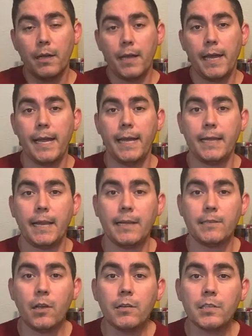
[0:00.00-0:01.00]
and I
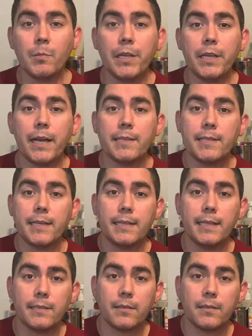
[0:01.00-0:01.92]
saw some of you guys did this.